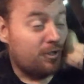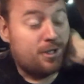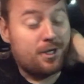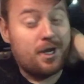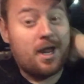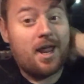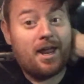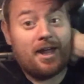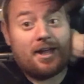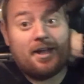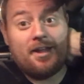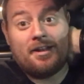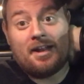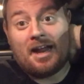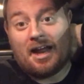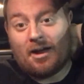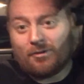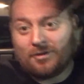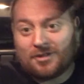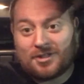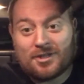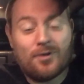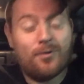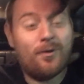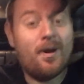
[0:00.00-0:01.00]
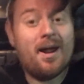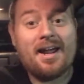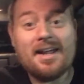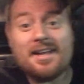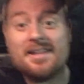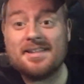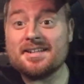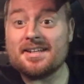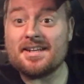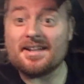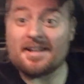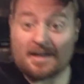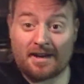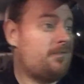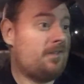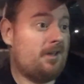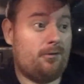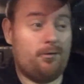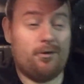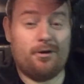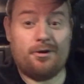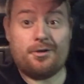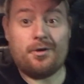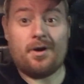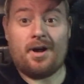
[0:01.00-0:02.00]
shaking. That was crazy. They
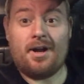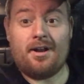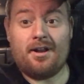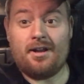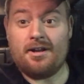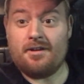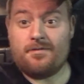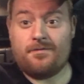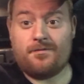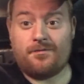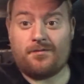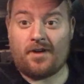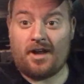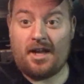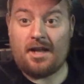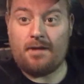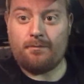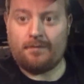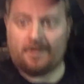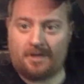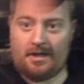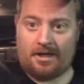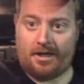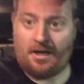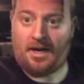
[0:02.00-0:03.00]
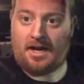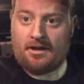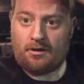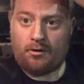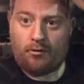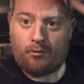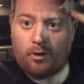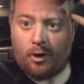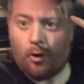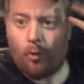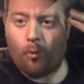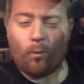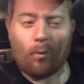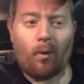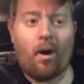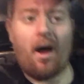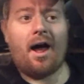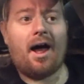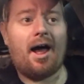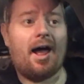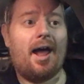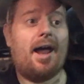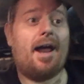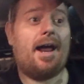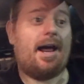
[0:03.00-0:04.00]
were trying to, like, fight me, and I don't know
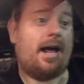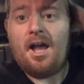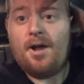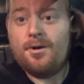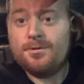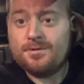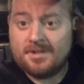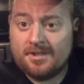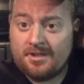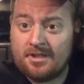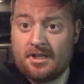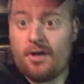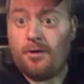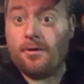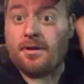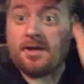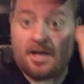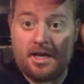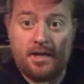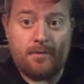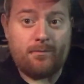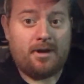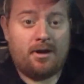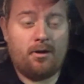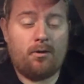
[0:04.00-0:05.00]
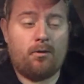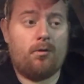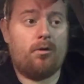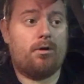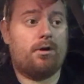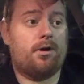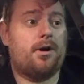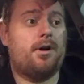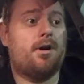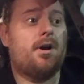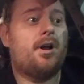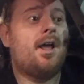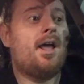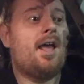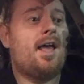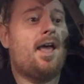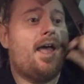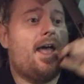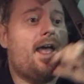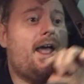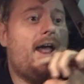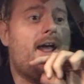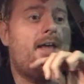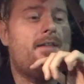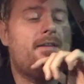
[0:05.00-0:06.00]
why. I was in there getting my order,
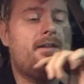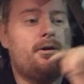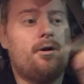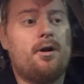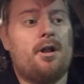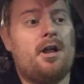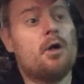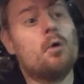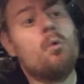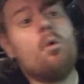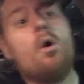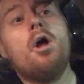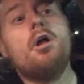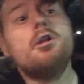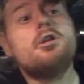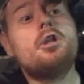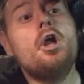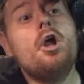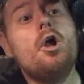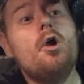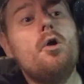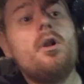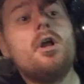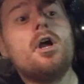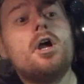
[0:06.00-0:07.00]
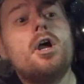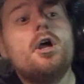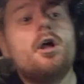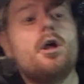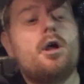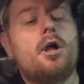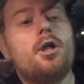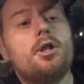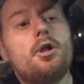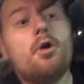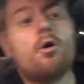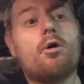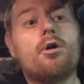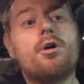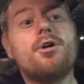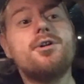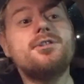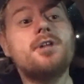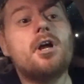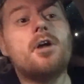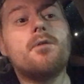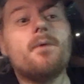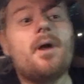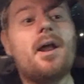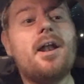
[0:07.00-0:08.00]
and they were like, well, dude, your order's
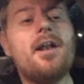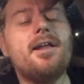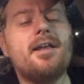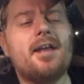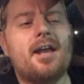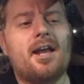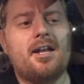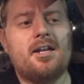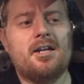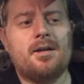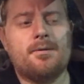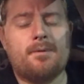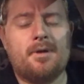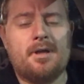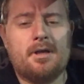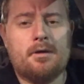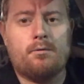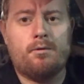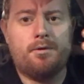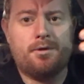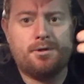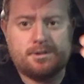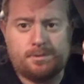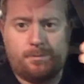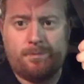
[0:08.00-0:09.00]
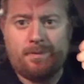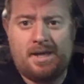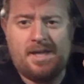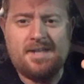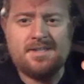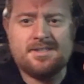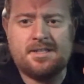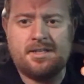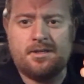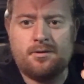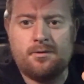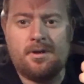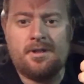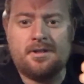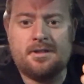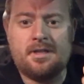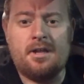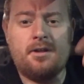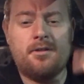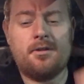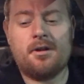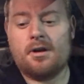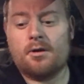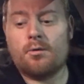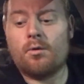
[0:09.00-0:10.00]
not ready yet. And I'm like, well, there's a bag sitting right
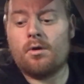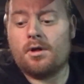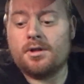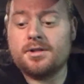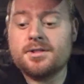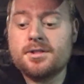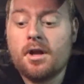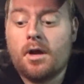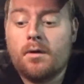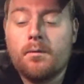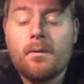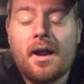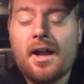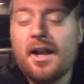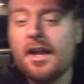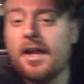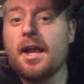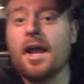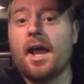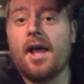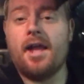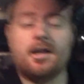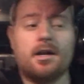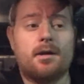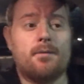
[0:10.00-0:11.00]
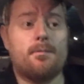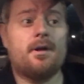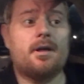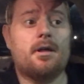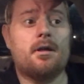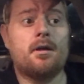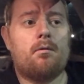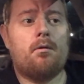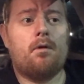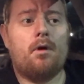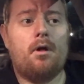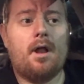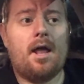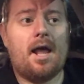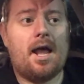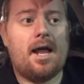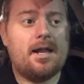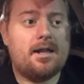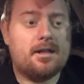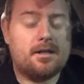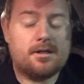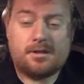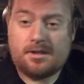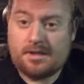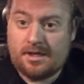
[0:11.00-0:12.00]
there. They're like, well, it's not ready yet. And I'm like, well, how,
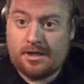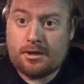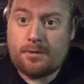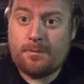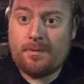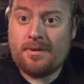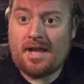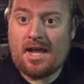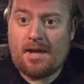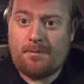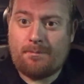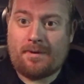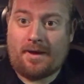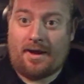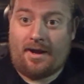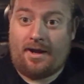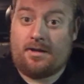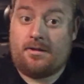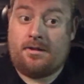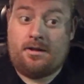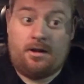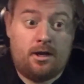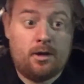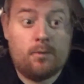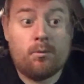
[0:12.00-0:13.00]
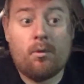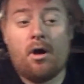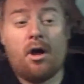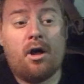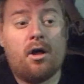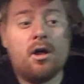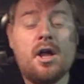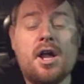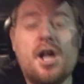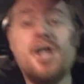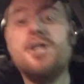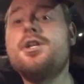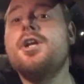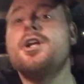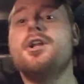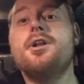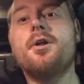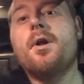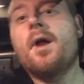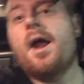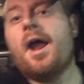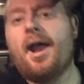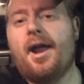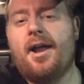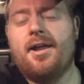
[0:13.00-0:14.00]
it, it, could be that bag. They're like, well, is it in
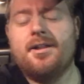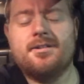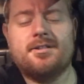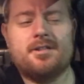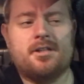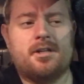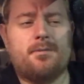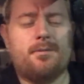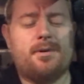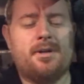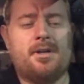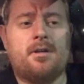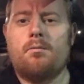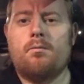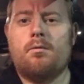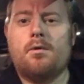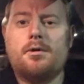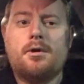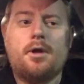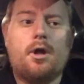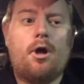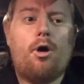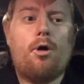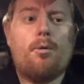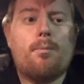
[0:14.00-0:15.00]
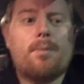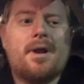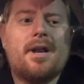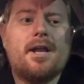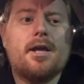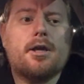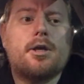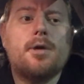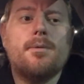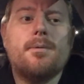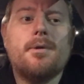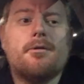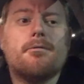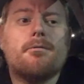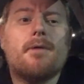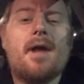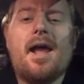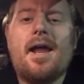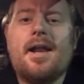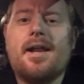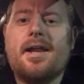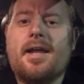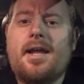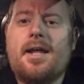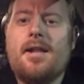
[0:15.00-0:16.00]
your hands? And I'm like, well, no, but it could be
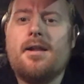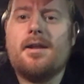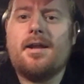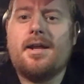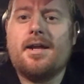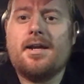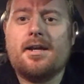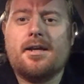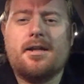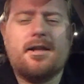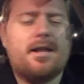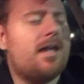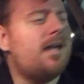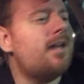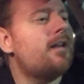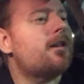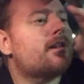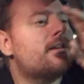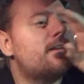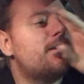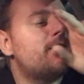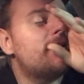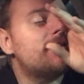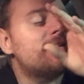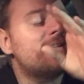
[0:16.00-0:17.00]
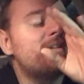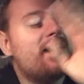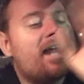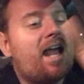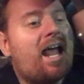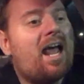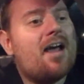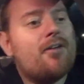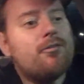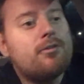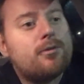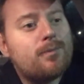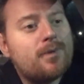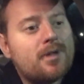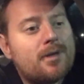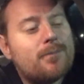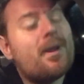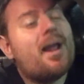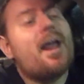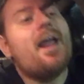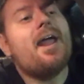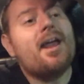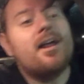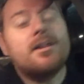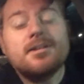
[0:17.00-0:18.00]
ready. Like, it doesn't have to be in
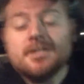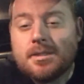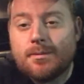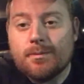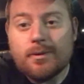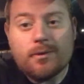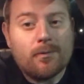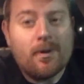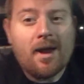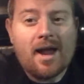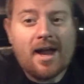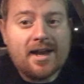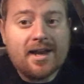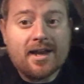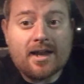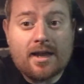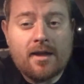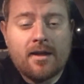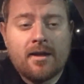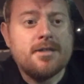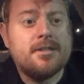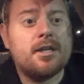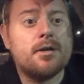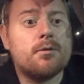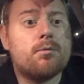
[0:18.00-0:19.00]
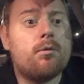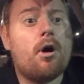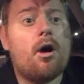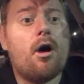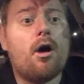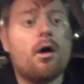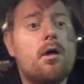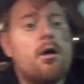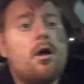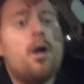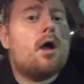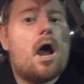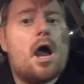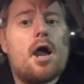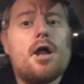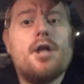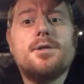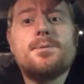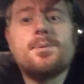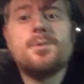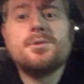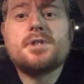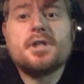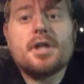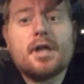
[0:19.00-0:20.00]
my hands to be ready. He's like, well, how are you
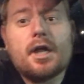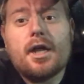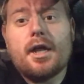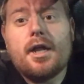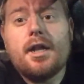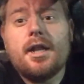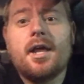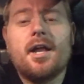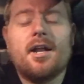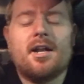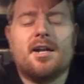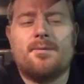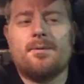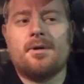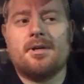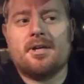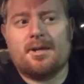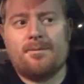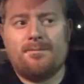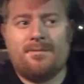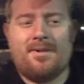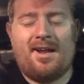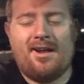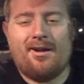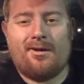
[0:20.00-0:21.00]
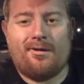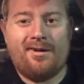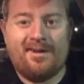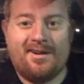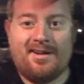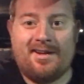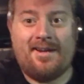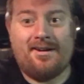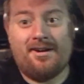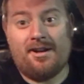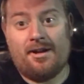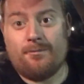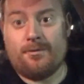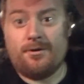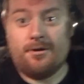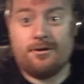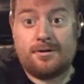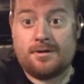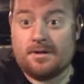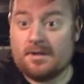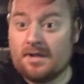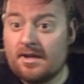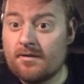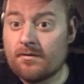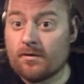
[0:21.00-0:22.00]
supposed to eat it? I'm like, I'm not going to eat it. I'm going to
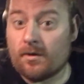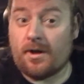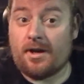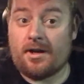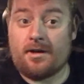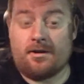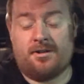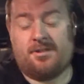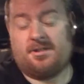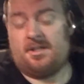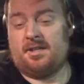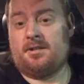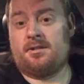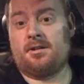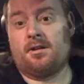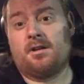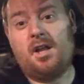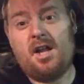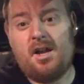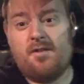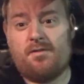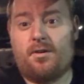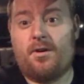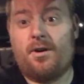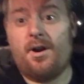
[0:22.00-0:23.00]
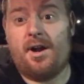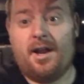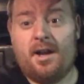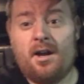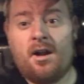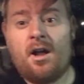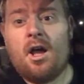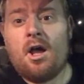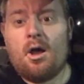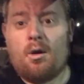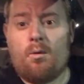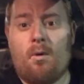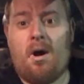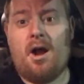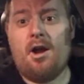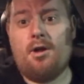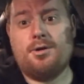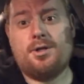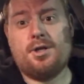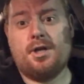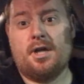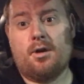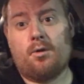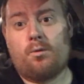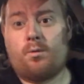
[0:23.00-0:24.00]
deliver it. And he's like, deliver it? Why
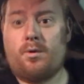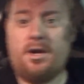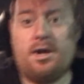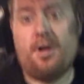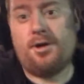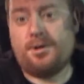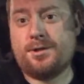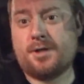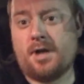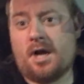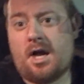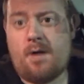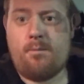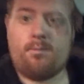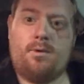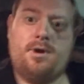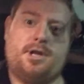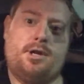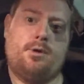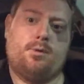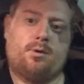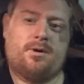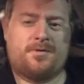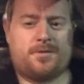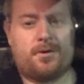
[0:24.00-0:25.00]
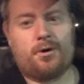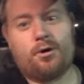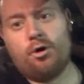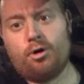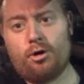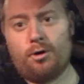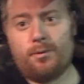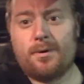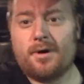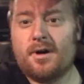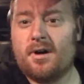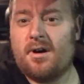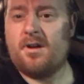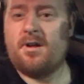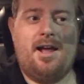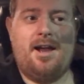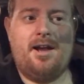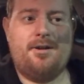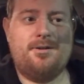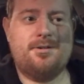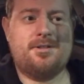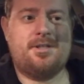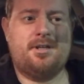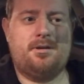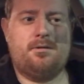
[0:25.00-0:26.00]
don't you get a real job? What, you work for Uber? And
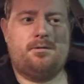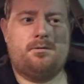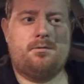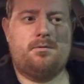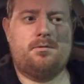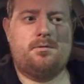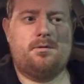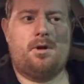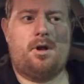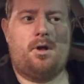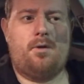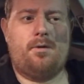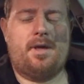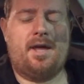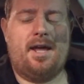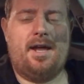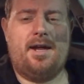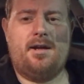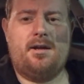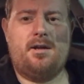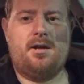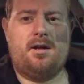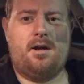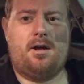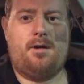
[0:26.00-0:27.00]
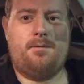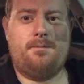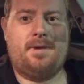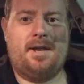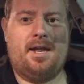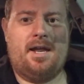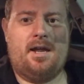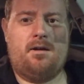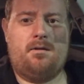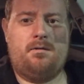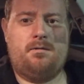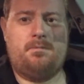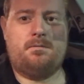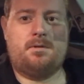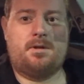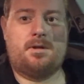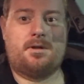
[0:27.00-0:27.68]
I was like, okay, calm down.